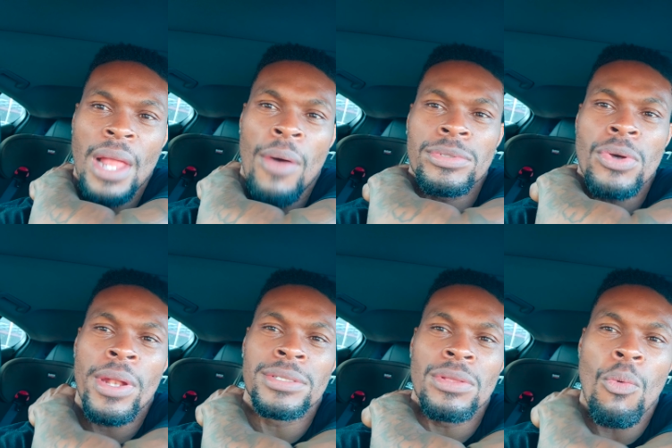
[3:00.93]
I was
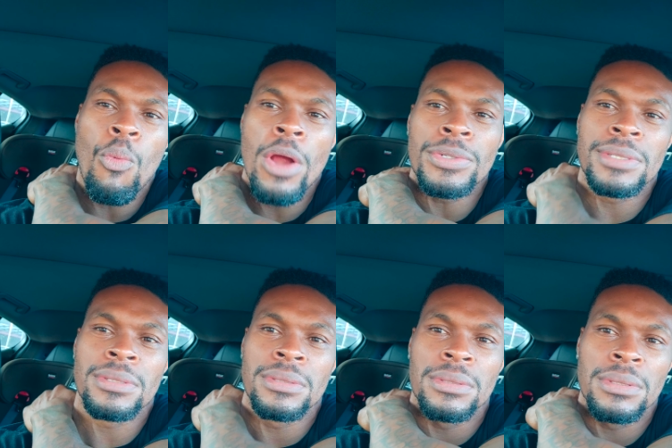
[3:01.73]
going into the
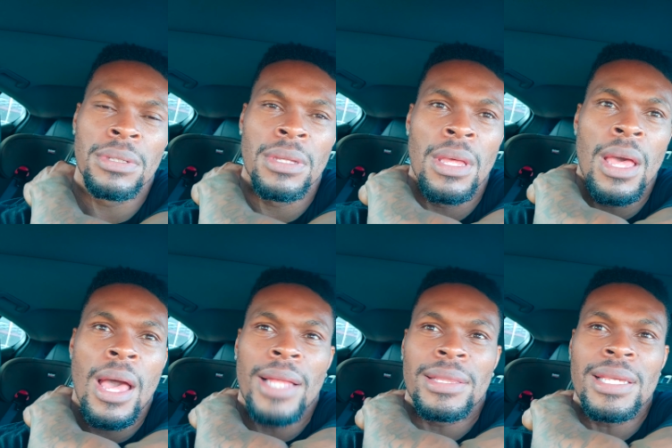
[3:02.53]
worst.
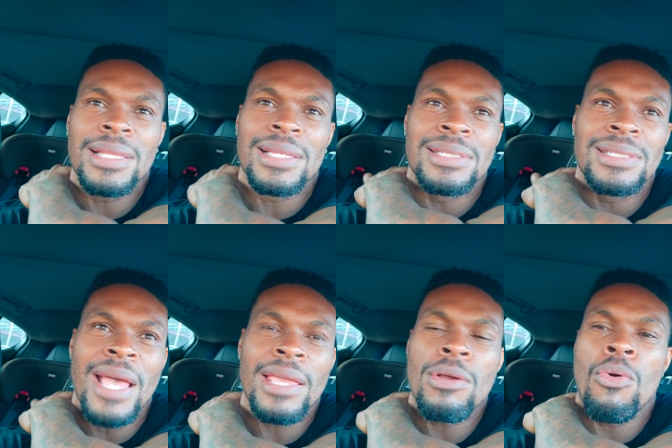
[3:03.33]
I think the
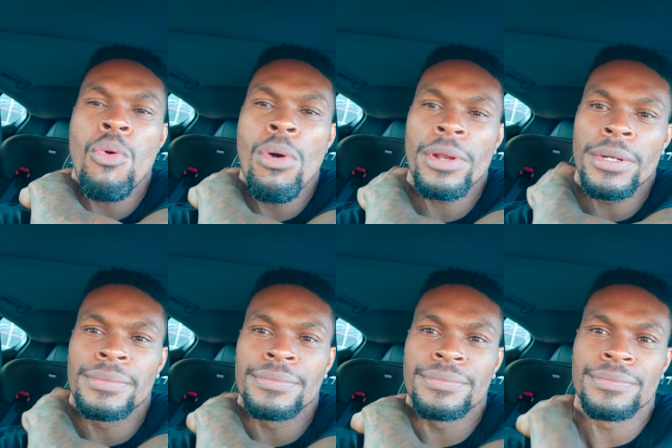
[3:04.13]
second quarter
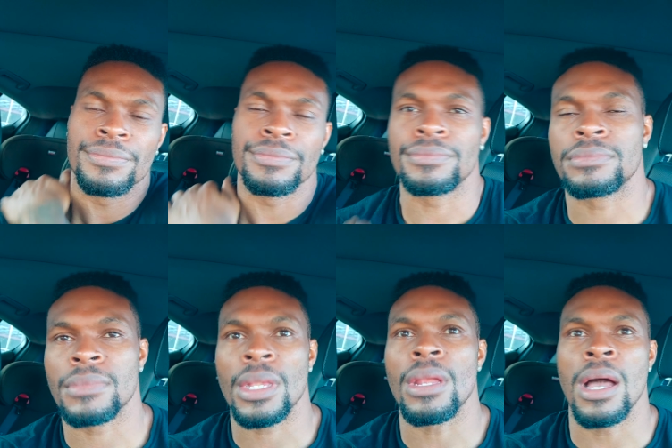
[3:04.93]

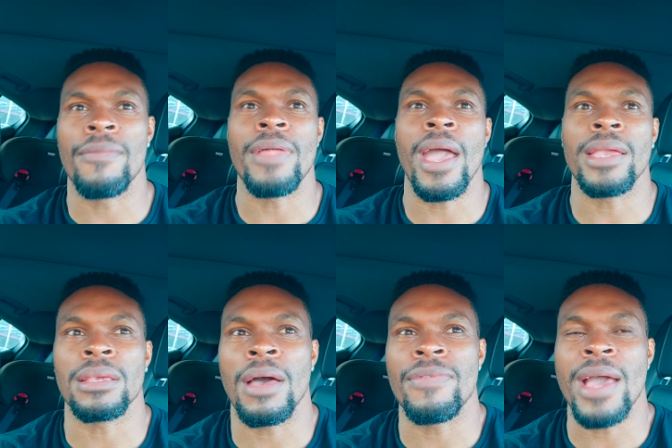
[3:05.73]
of that
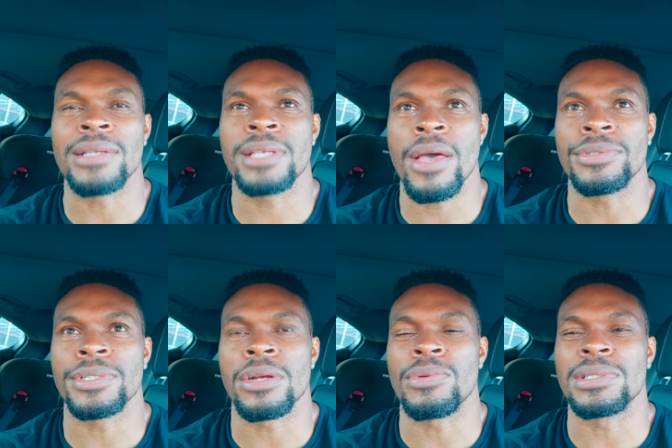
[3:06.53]
of that sales
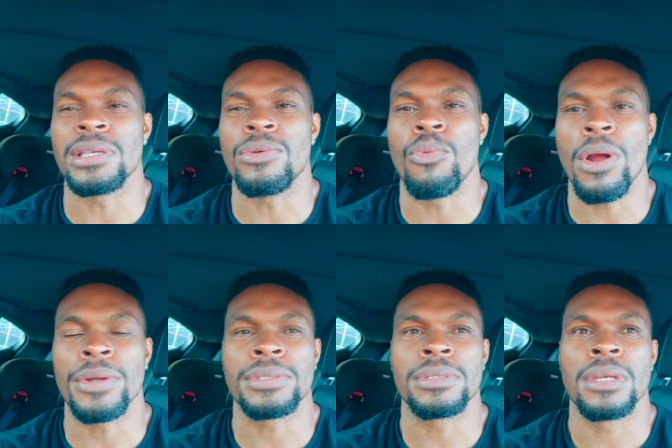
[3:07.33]
year was the
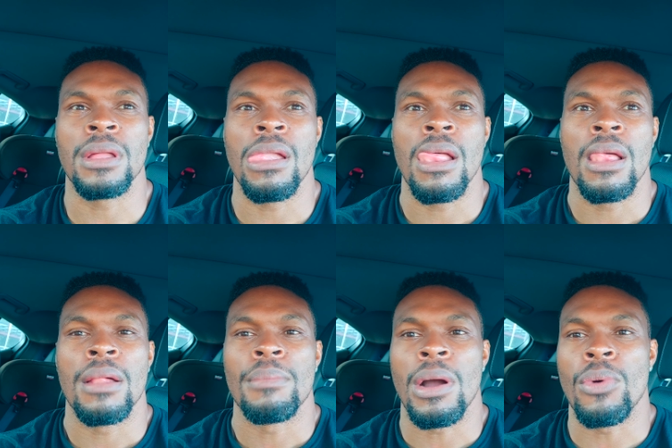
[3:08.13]
worst,
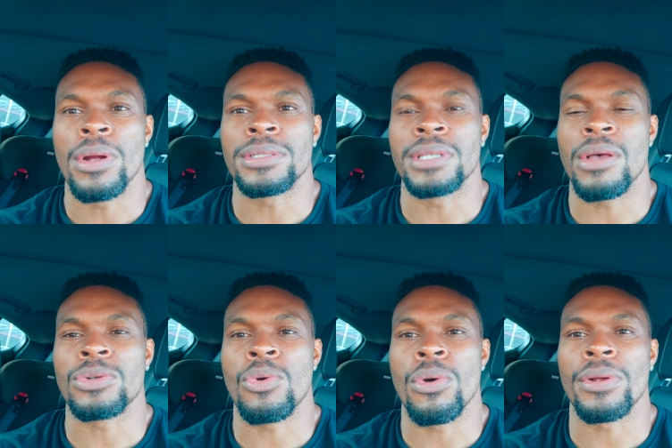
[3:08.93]
my worst
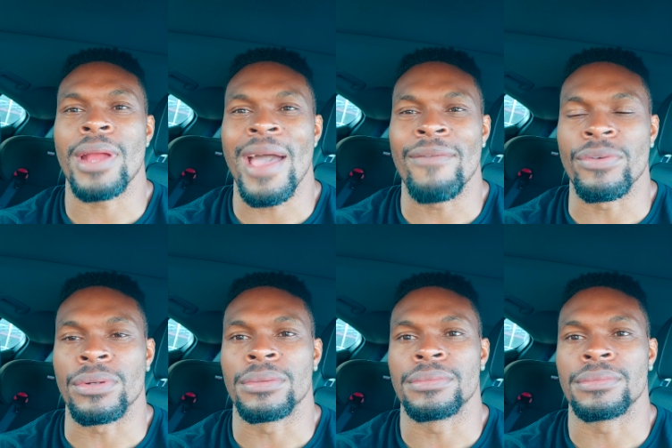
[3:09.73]
sales quarter ever.